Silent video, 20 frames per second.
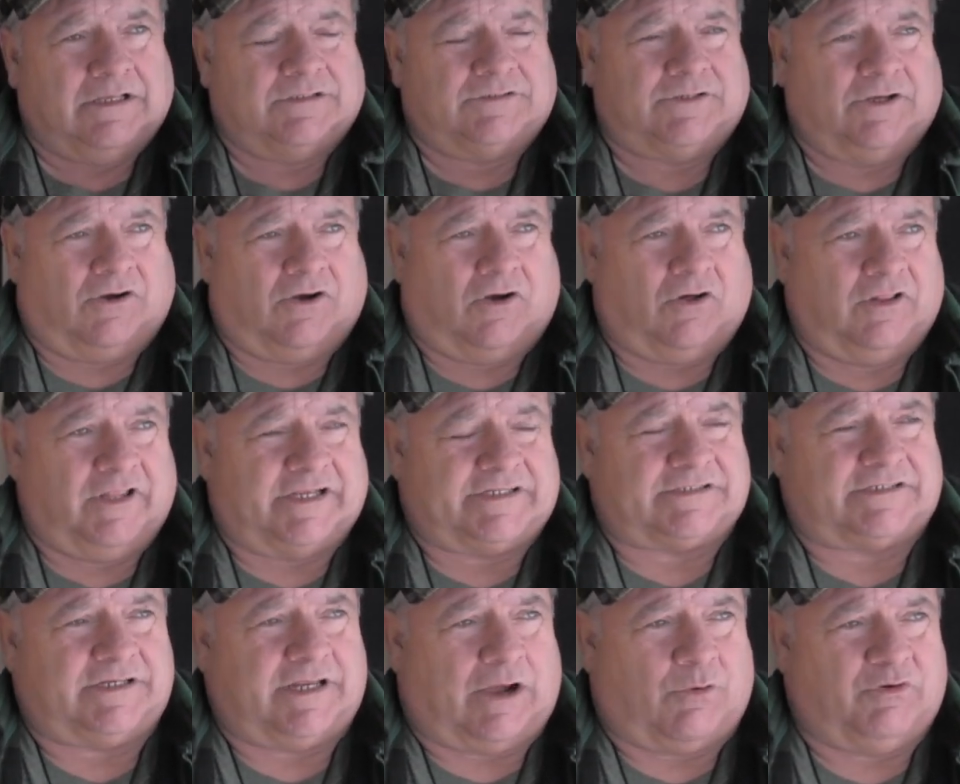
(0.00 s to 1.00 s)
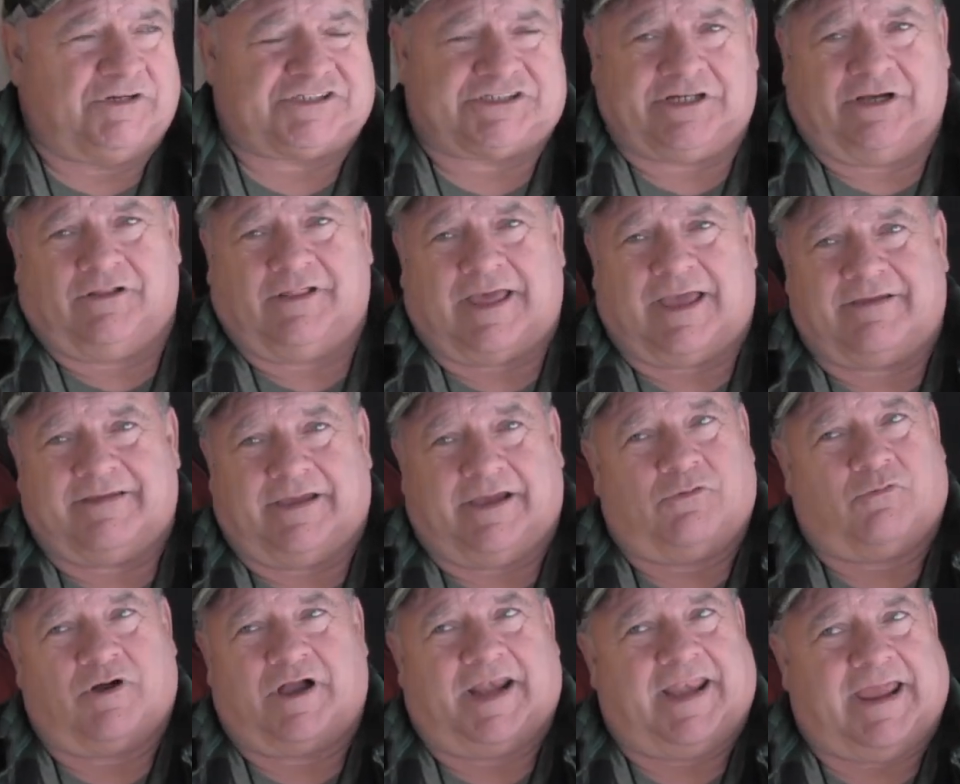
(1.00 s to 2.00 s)
So let's, now we still have,
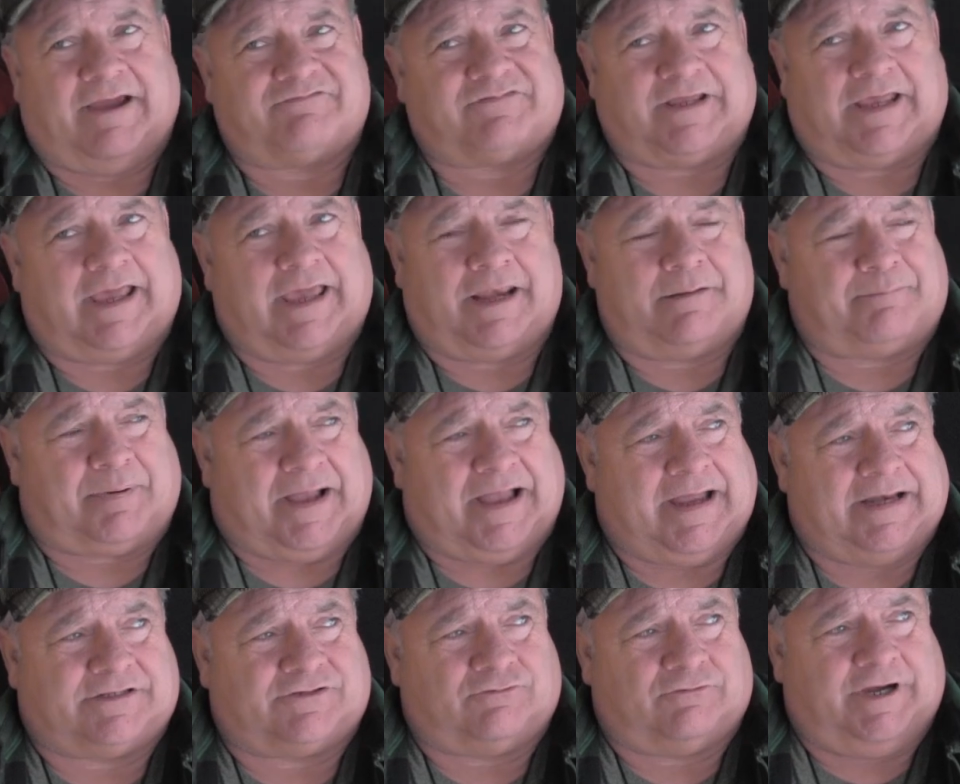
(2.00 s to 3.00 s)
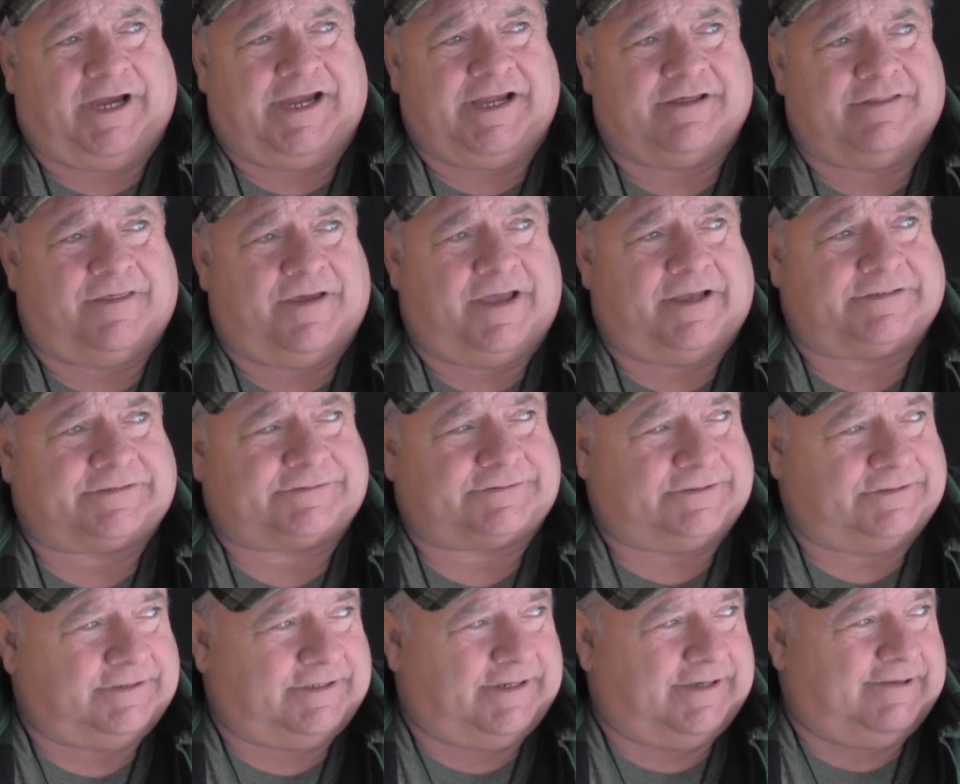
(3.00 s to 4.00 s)
yeah, we're going to add a part three to this.